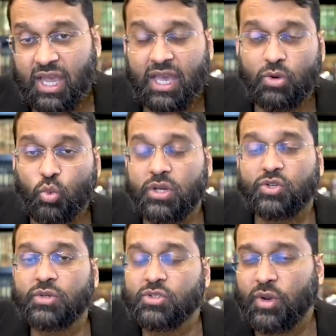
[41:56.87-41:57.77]
And
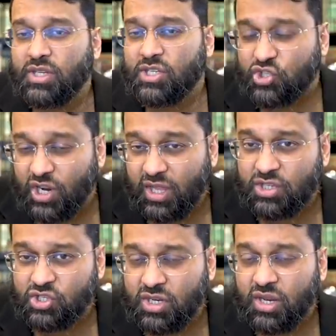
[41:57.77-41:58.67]
what was going to
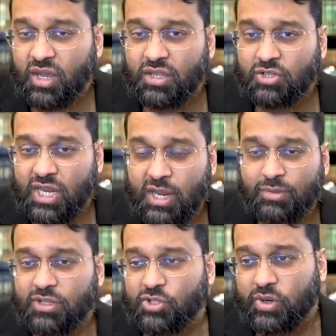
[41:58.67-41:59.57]
challenge it? The
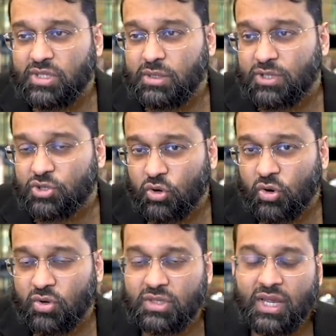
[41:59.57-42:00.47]
table is going to be
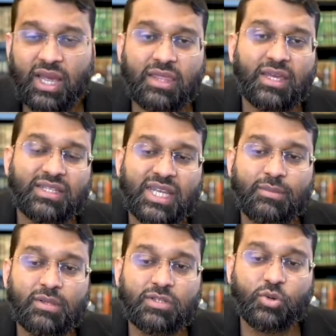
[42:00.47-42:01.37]
turned, and that
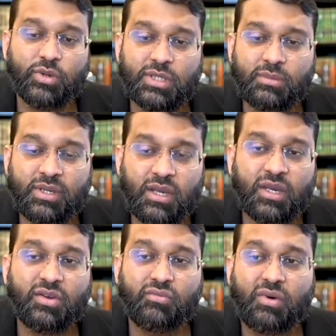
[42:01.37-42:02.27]
table is going to be
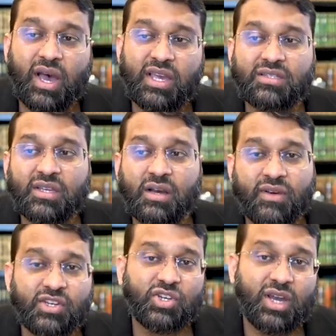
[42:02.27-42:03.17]
the rise of
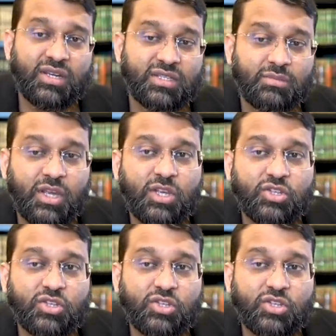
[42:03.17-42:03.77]
Ash'arism.